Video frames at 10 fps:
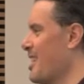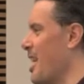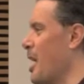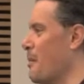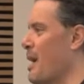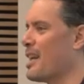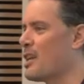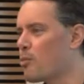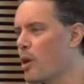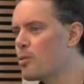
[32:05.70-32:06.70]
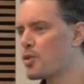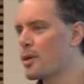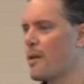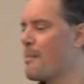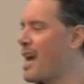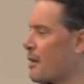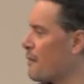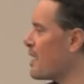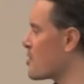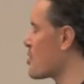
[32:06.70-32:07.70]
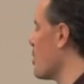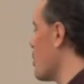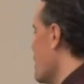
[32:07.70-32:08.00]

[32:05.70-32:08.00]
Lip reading: And he wrote sort of a manifesto